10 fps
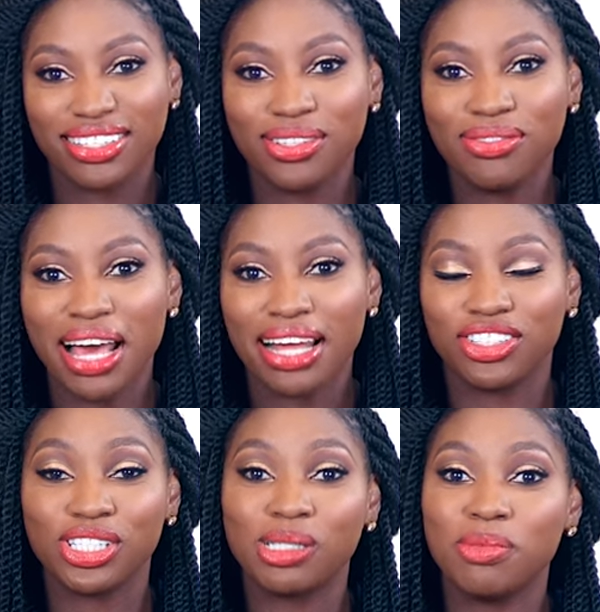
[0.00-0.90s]
do not
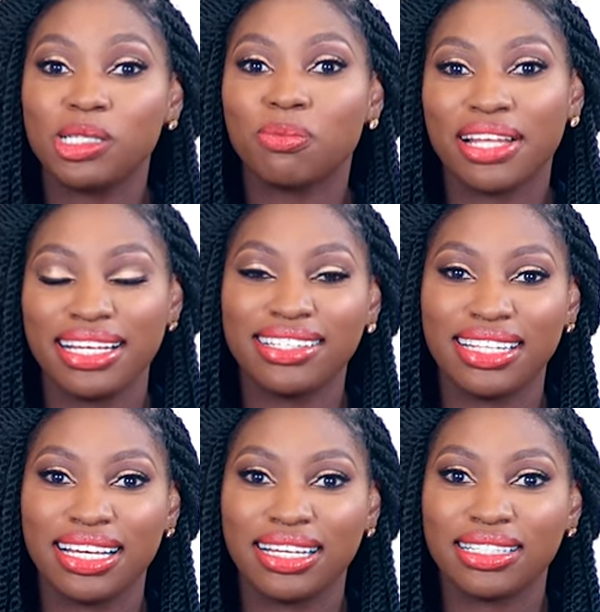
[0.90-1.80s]
just misplace
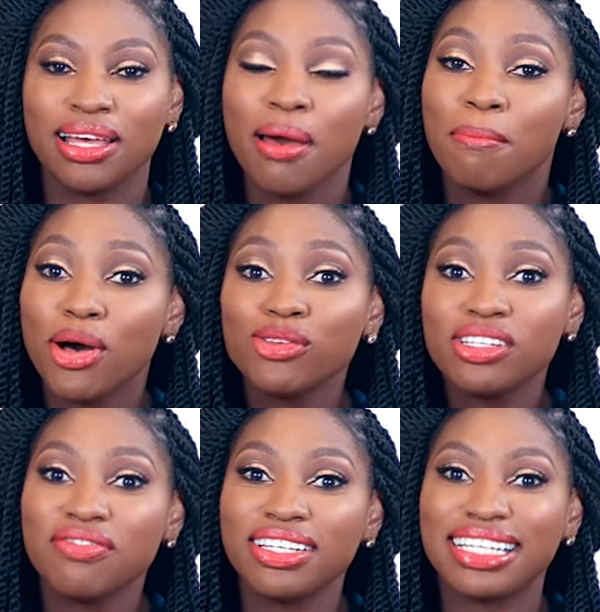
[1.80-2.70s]
things. Most
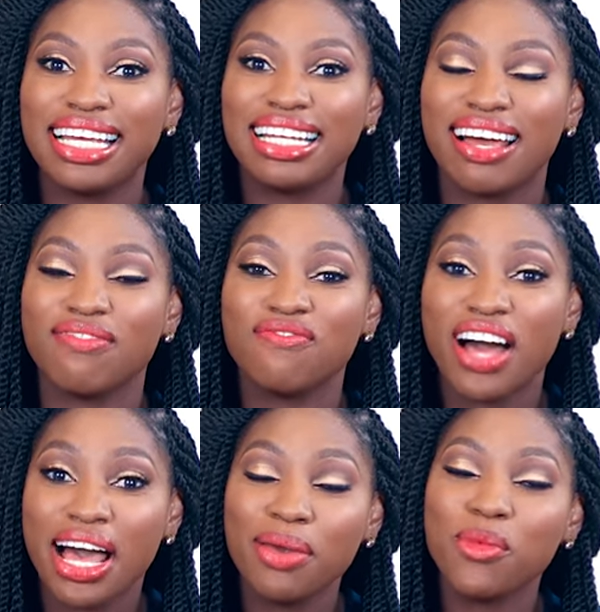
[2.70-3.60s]
of us cannot
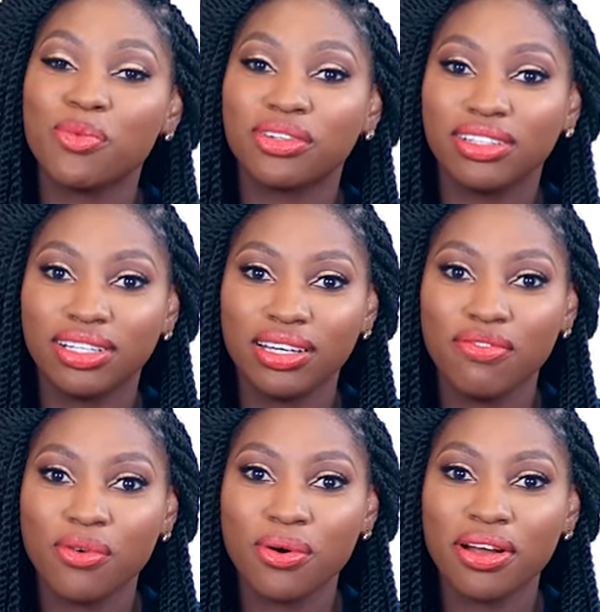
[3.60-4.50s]
find what we're looking
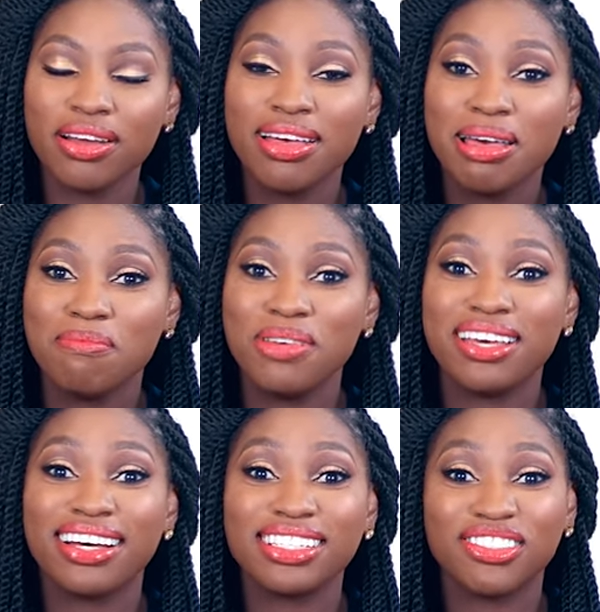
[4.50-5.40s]
for
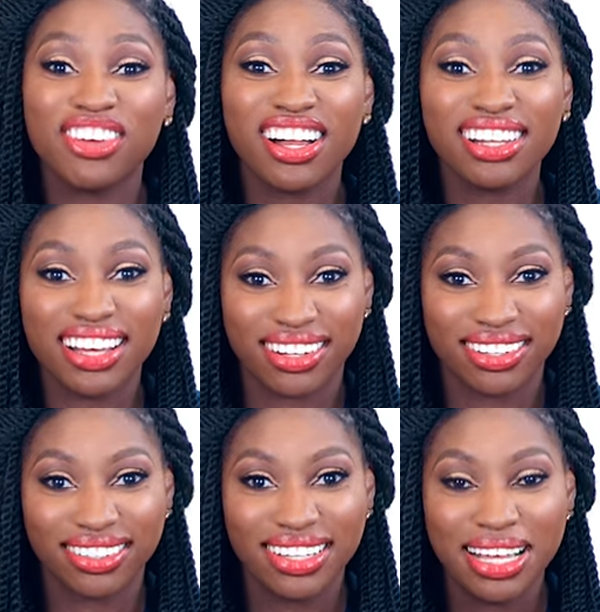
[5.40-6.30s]
because of
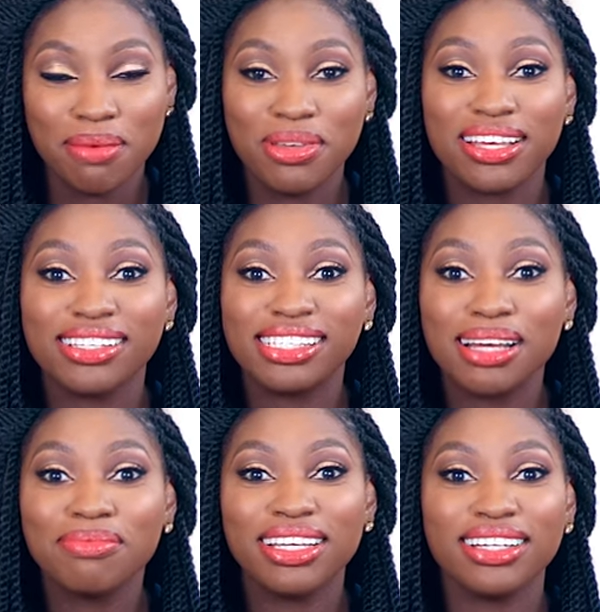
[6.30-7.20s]
clutter, because
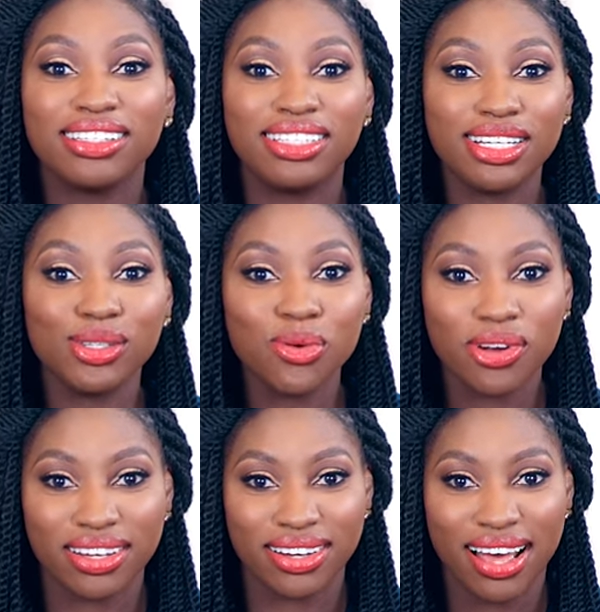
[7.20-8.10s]
something is
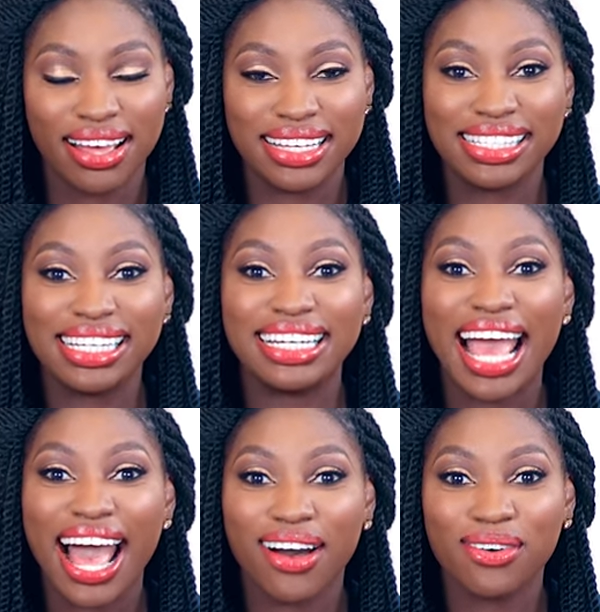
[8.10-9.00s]
disorganized and
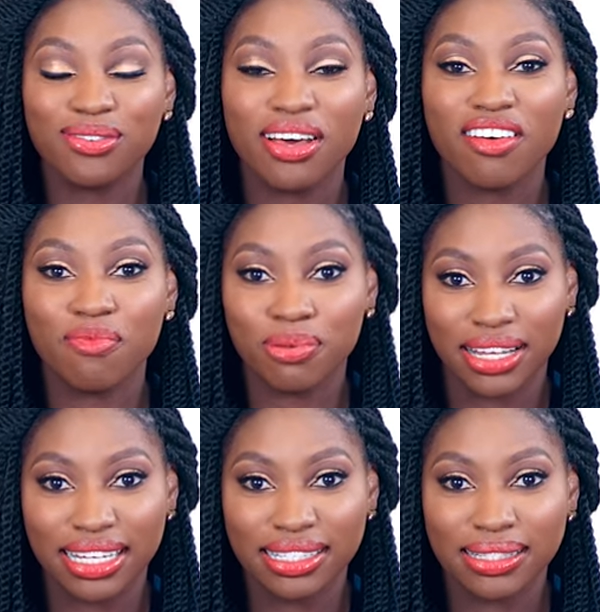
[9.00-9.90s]
out of
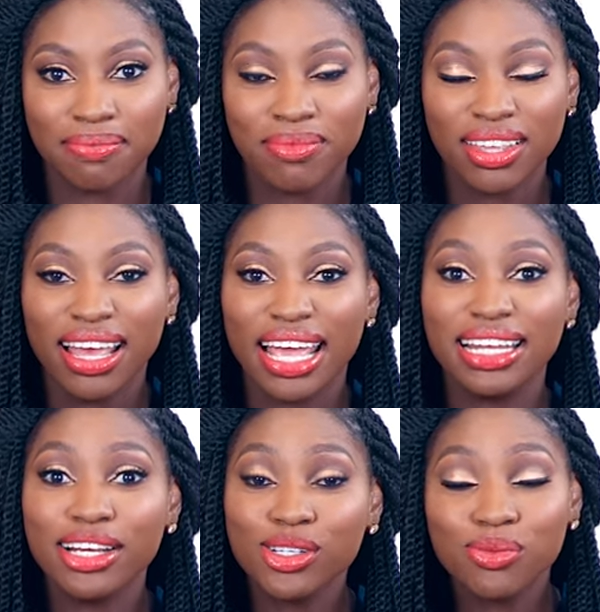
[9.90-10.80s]
place. And
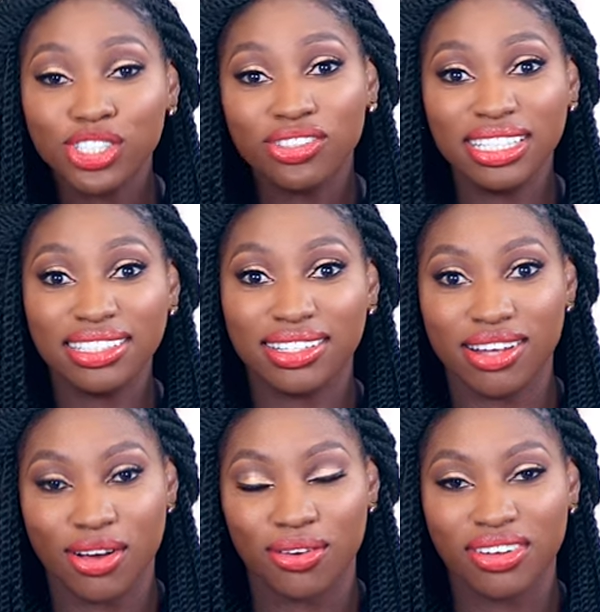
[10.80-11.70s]
here's what you need to
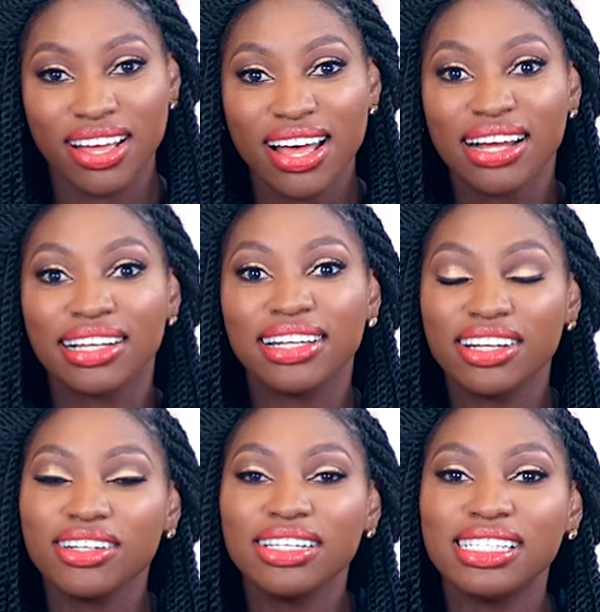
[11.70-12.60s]
know.
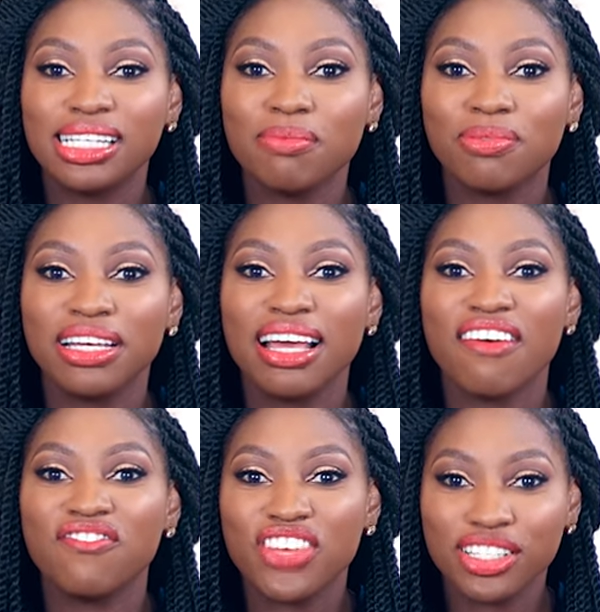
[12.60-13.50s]
Clutter is simply a
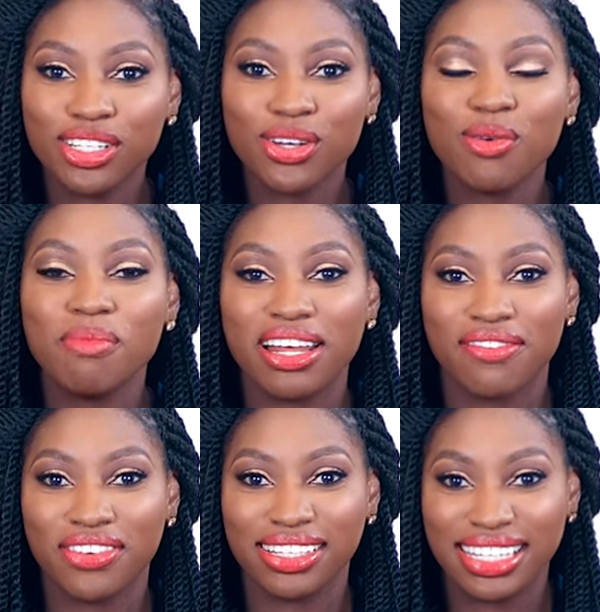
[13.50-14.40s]
physical
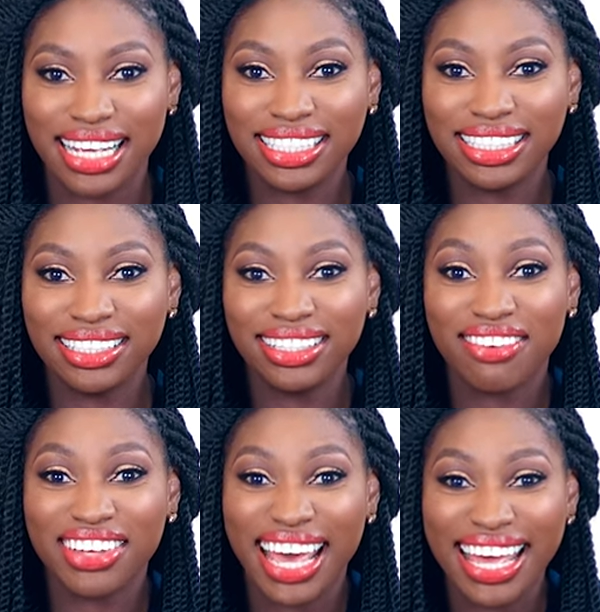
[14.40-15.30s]
manifestation
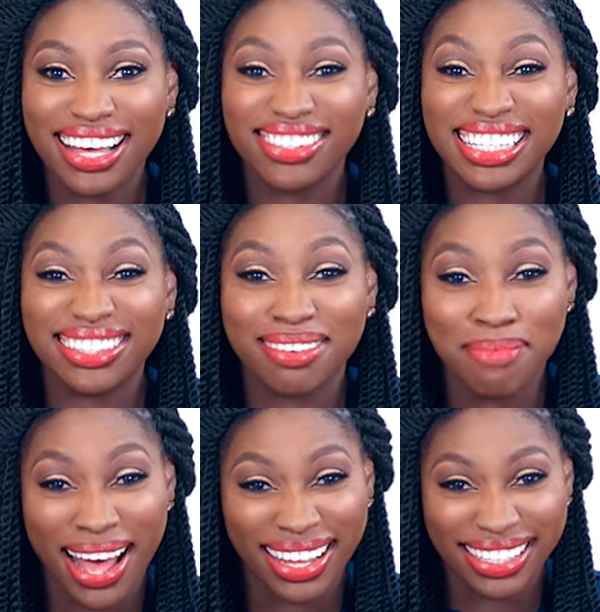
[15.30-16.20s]
of chaos in the
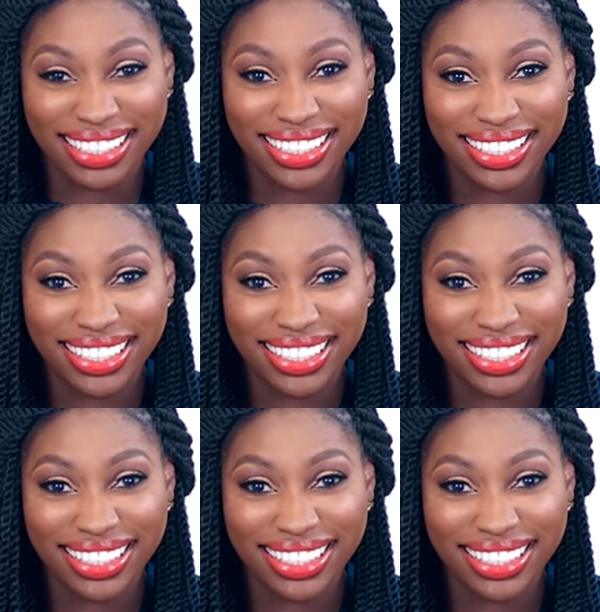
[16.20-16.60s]
mind.